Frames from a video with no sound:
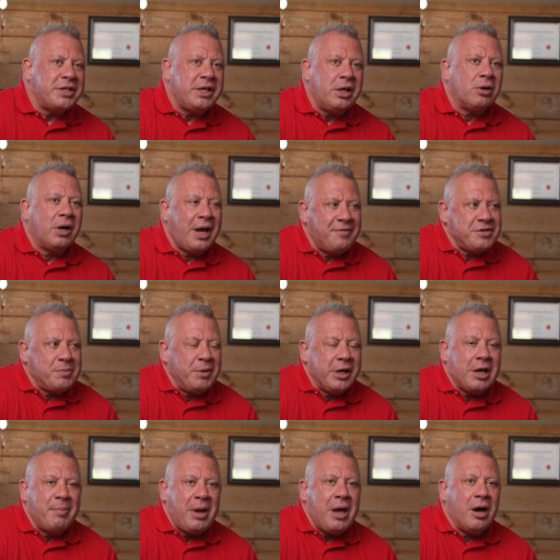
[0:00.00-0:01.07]
a year, have somebody
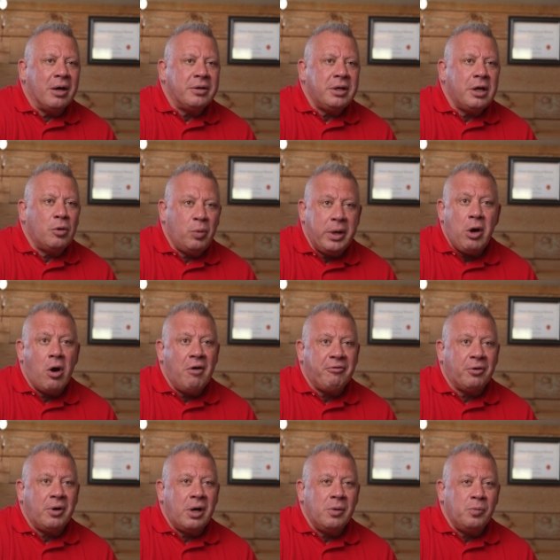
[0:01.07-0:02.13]
come out. You know, we
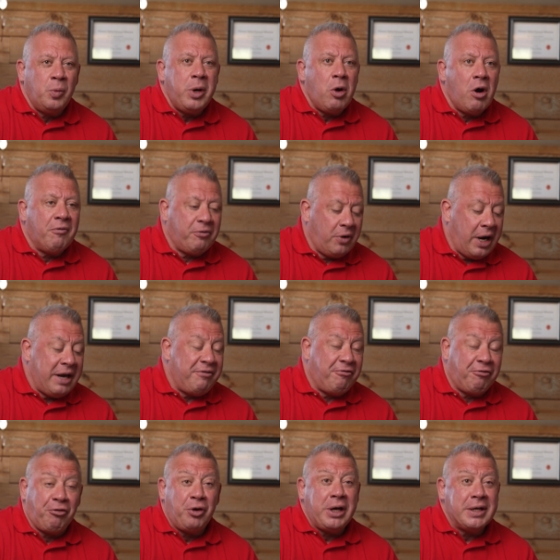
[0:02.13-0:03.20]
offer a
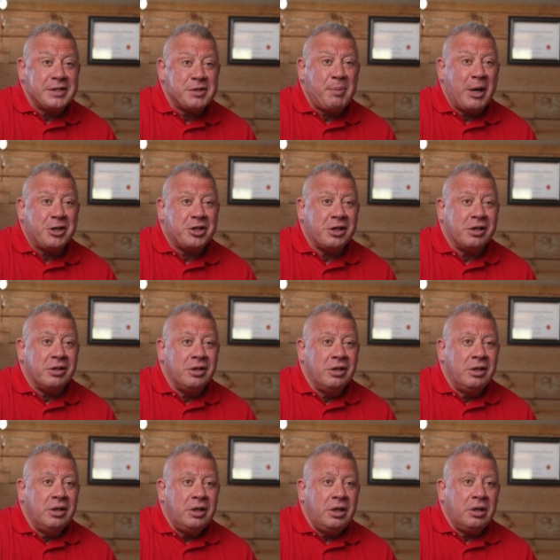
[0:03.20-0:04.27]
free inspection.
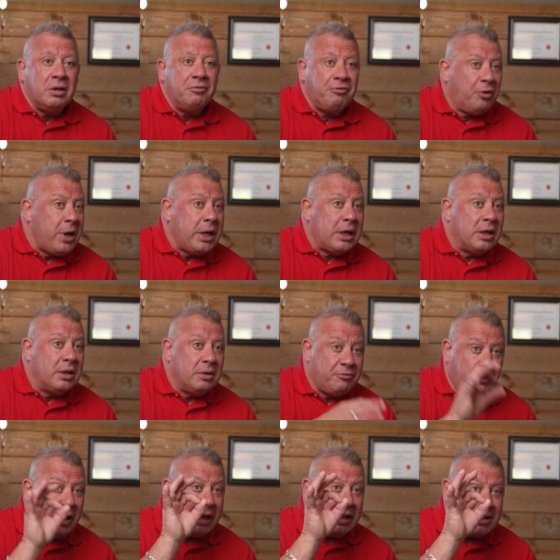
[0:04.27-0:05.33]
You know, free,
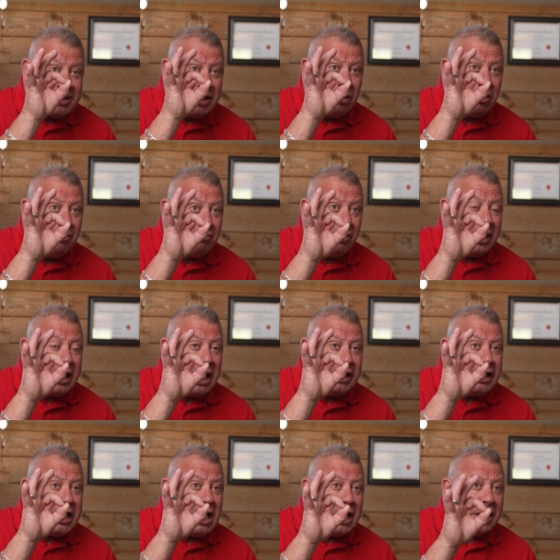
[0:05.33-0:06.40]
zero, free
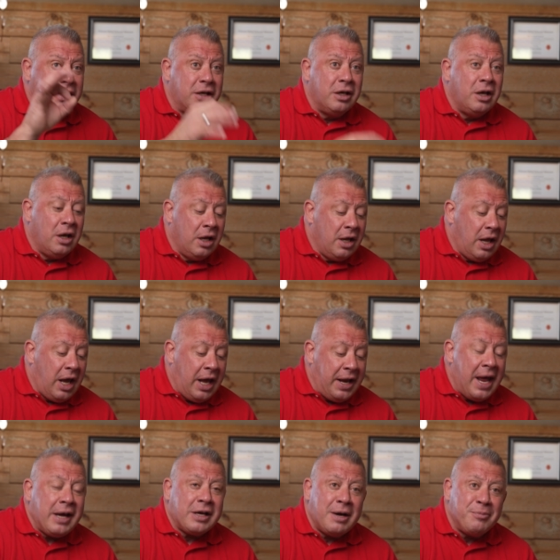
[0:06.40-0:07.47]
99. And
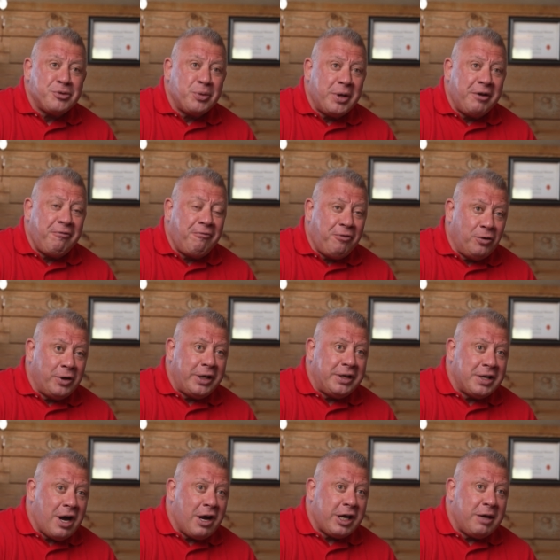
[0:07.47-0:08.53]
that comes with a fully
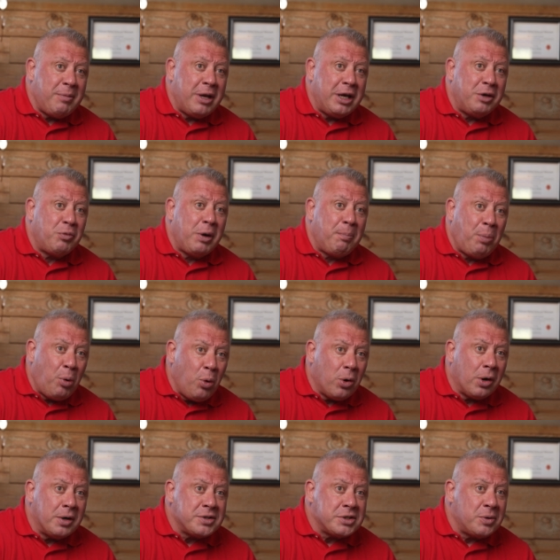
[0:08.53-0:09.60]
documented
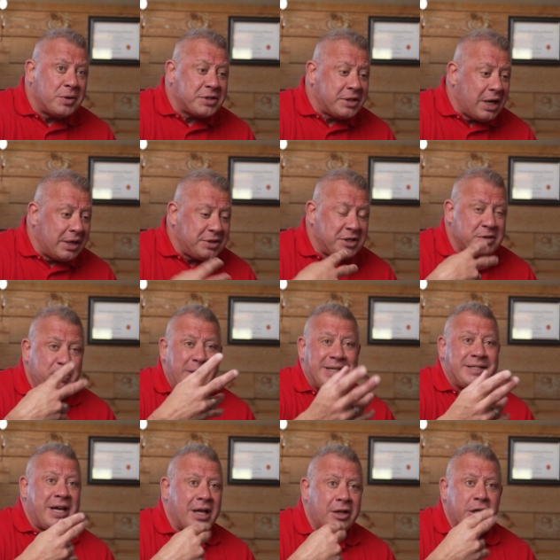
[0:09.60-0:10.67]
report, so it's not just me
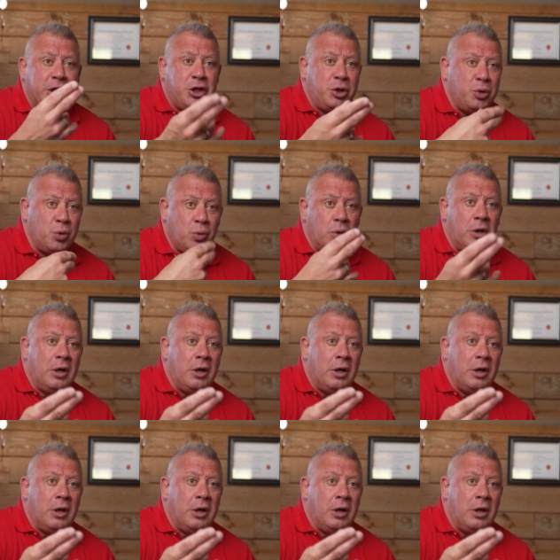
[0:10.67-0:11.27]
telling you